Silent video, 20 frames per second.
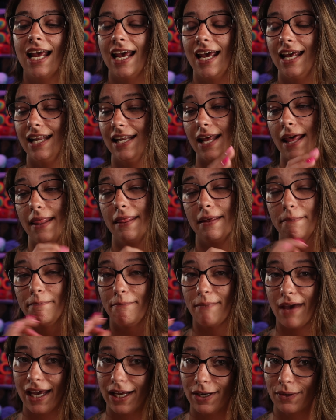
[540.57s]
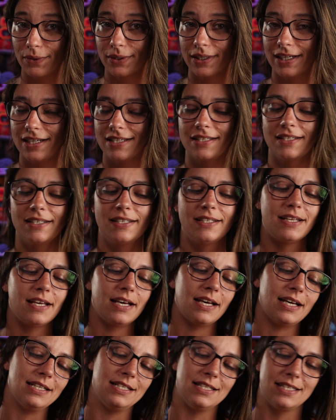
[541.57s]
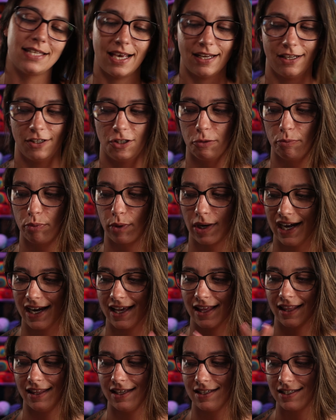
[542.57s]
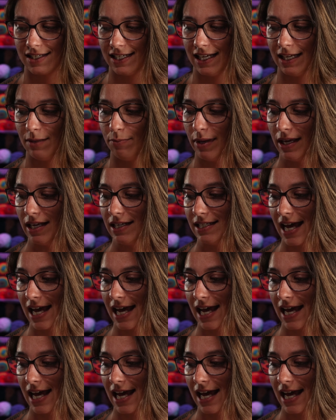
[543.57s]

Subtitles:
And the main reason I decided to break this tidbit